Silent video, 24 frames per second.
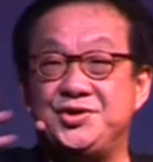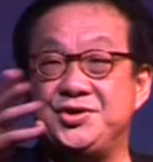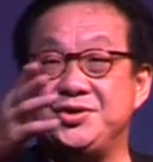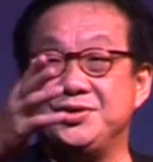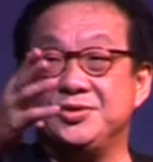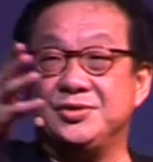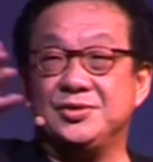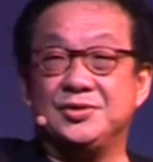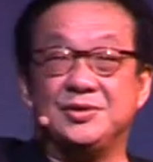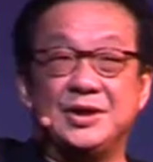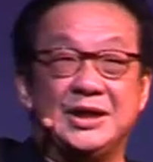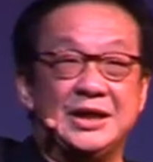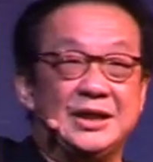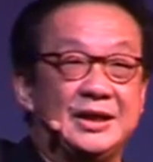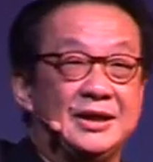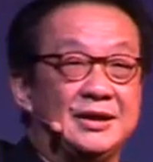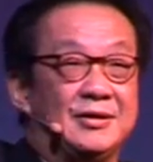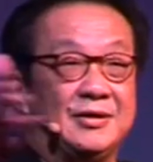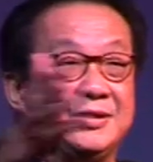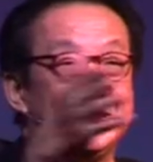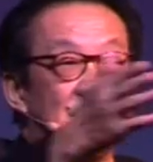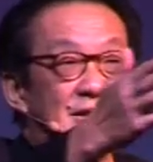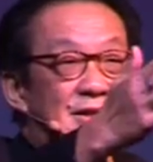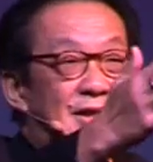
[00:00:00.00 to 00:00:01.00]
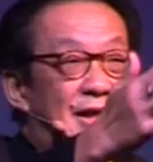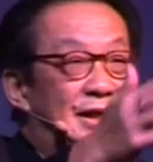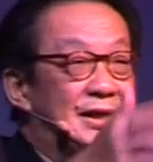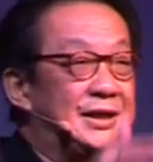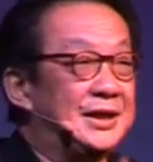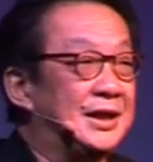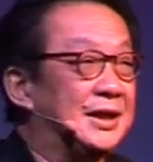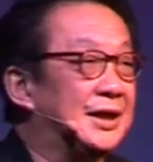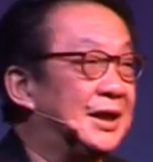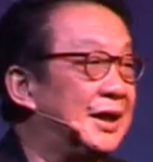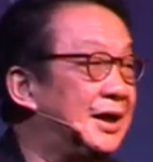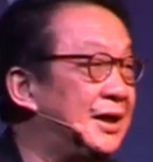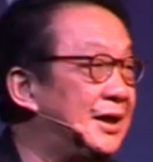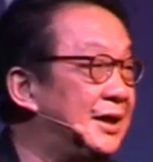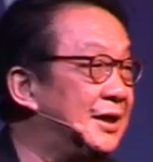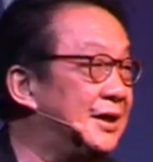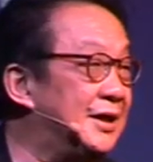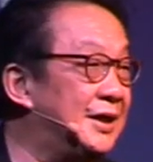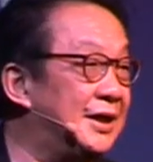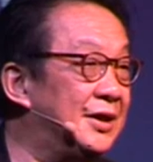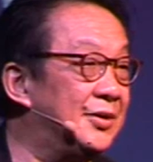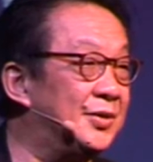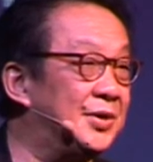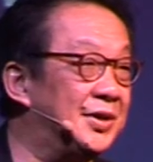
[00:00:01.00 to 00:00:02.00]
you and all these Nanyang are
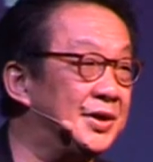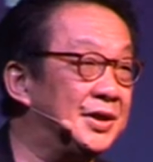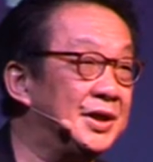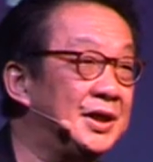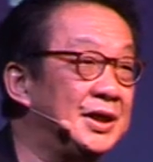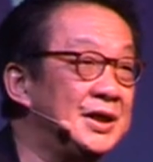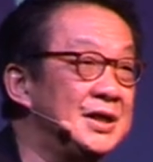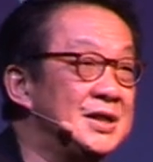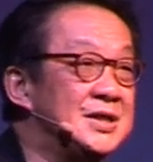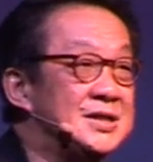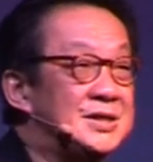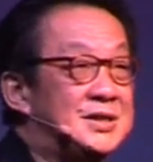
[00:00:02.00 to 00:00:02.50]
here, they will